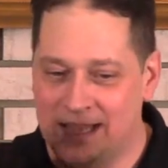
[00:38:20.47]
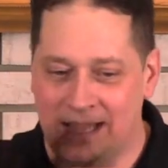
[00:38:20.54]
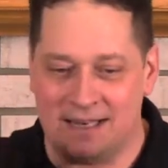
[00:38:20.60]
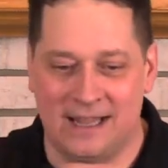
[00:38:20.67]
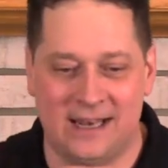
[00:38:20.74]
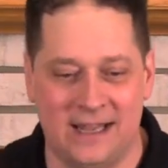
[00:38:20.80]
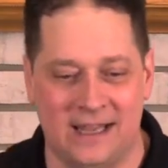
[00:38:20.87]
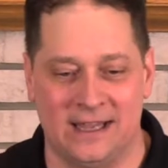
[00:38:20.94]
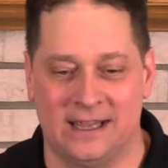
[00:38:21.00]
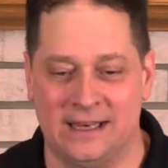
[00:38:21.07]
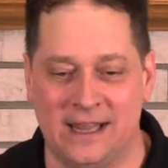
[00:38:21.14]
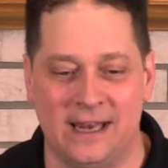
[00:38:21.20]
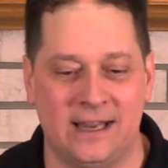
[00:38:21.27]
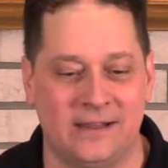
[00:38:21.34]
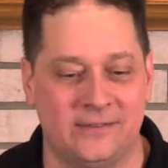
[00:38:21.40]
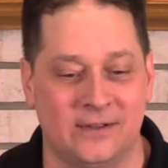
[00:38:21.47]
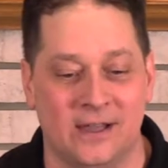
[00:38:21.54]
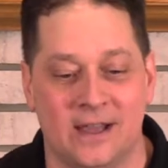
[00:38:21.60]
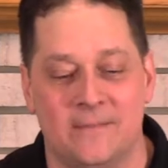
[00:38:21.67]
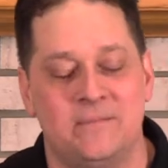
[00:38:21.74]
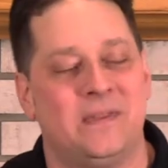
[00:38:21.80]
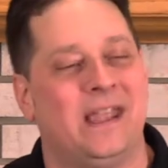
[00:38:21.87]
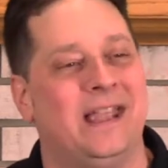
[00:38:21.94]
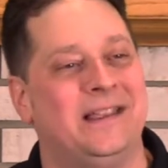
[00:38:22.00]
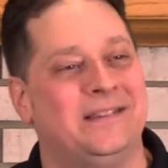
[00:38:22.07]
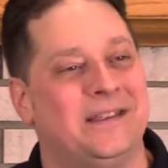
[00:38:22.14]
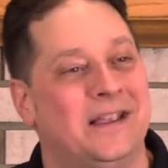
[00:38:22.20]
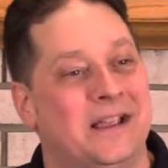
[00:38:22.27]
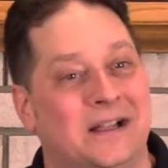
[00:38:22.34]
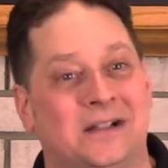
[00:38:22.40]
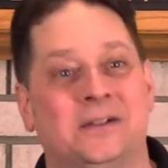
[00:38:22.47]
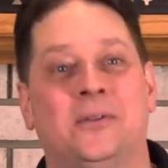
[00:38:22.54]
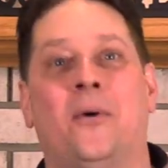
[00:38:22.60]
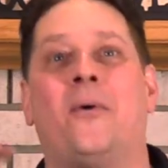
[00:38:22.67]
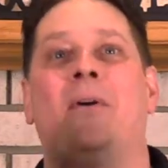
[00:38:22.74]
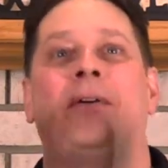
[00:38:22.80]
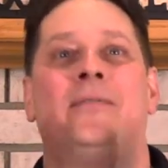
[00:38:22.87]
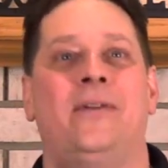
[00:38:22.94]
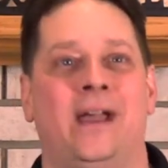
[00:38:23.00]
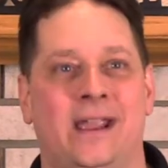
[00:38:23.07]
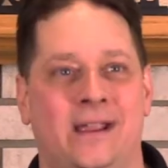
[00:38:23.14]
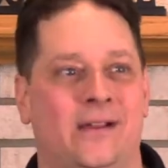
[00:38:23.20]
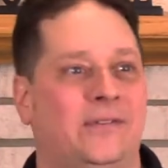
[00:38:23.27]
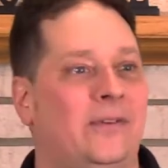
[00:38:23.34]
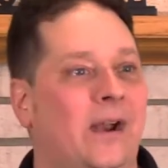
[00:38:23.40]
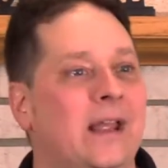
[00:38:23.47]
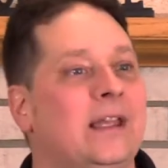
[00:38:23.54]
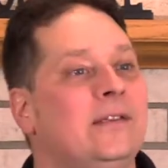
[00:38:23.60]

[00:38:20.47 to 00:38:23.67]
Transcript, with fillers: And then, he, and then he's, he's glorifying us, right?